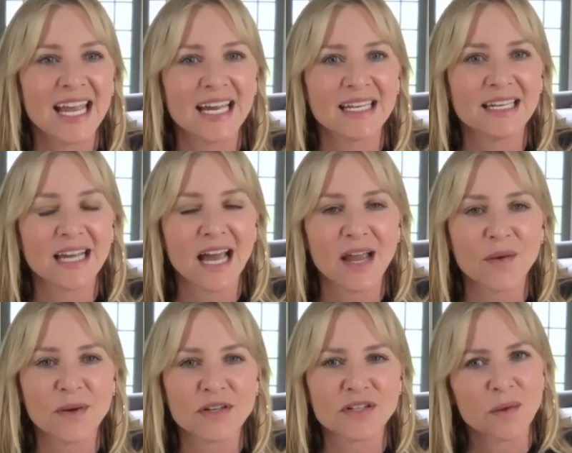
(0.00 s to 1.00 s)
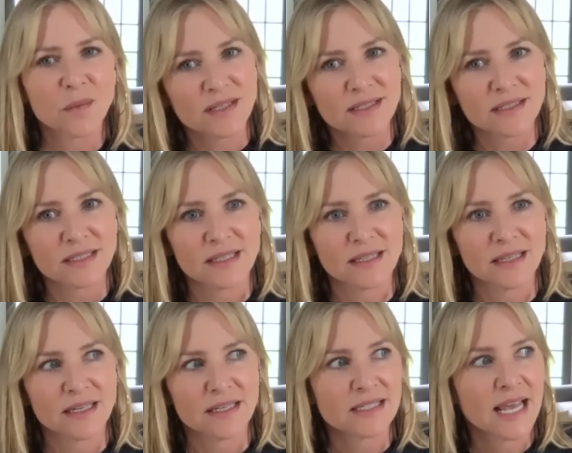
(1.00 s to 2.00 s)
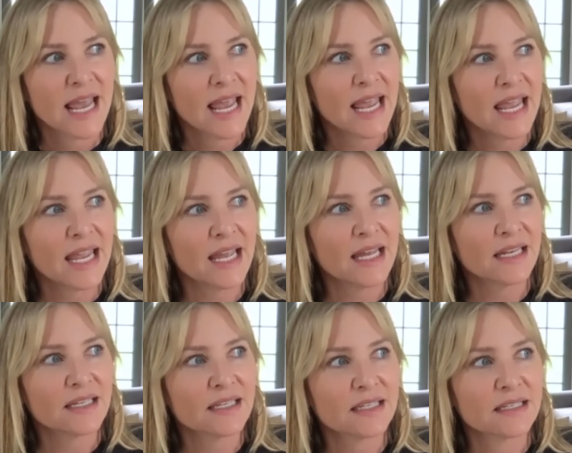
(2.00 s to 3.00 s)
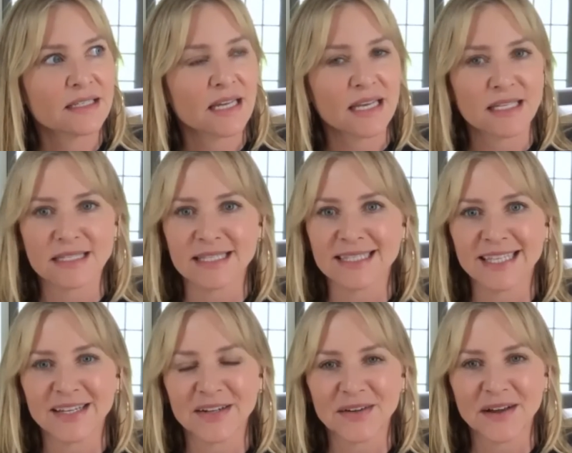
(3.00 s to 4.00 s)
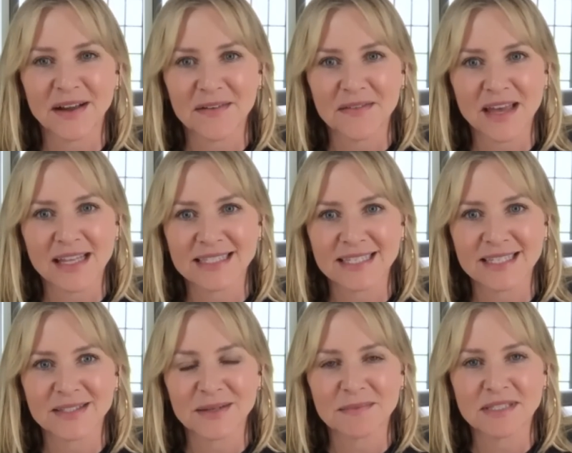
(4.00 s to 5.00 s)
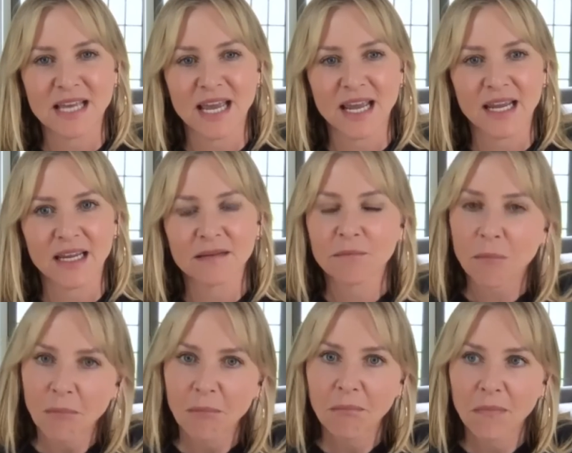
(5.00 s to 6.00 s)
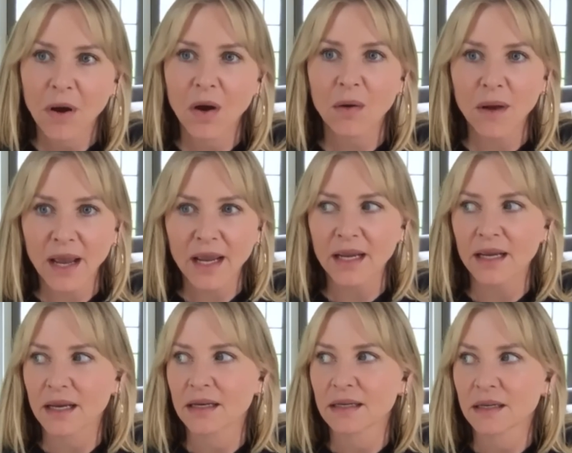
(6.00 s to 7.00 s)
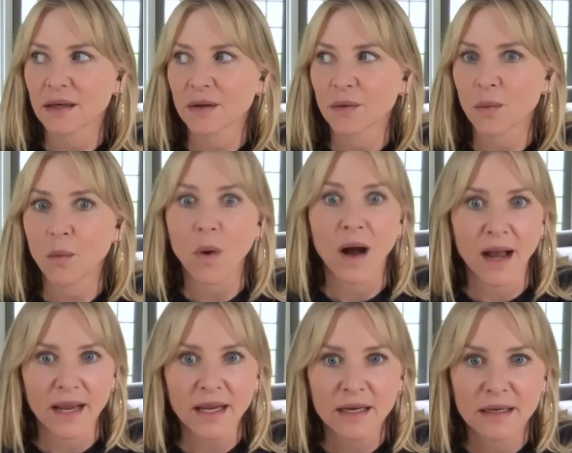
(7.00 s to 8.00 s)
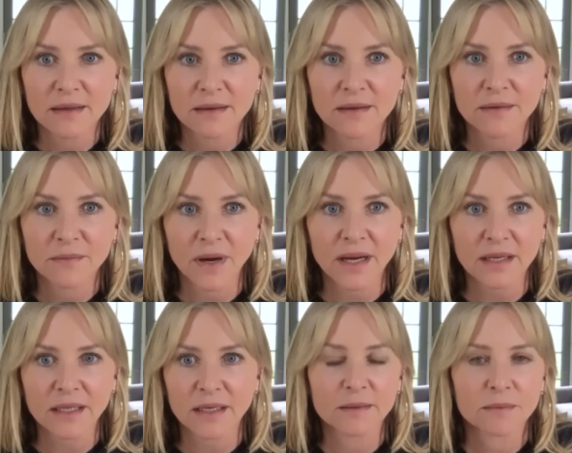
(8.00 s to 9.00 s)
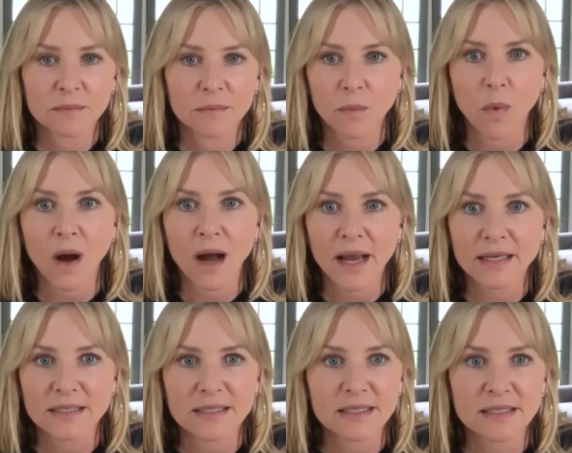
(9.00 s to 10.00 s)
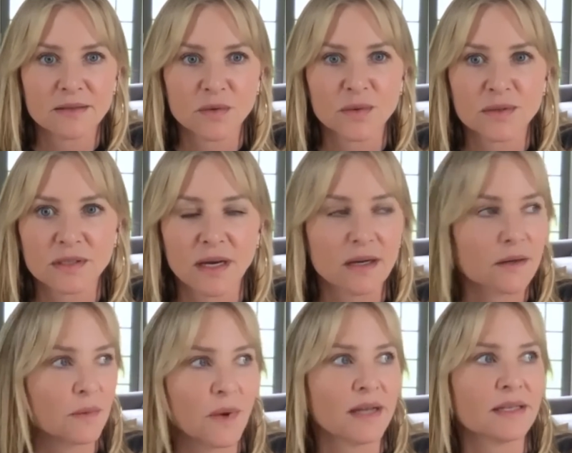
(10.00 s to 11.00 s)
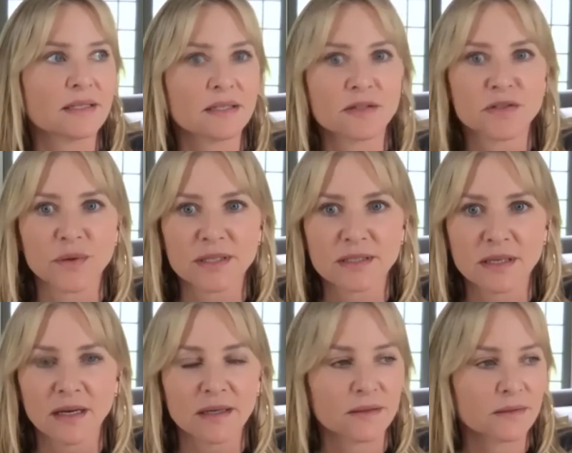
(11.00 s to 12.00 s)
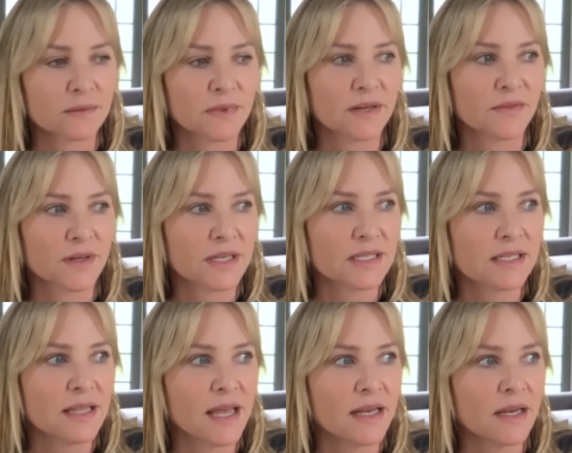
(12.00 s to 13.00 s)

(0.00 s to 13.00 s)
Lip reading: And I wish I wasn't in this. And does the leader of that system say, okay, why? Right? Like, why does this school suck? Or why does this choice suck? Or whatever it is.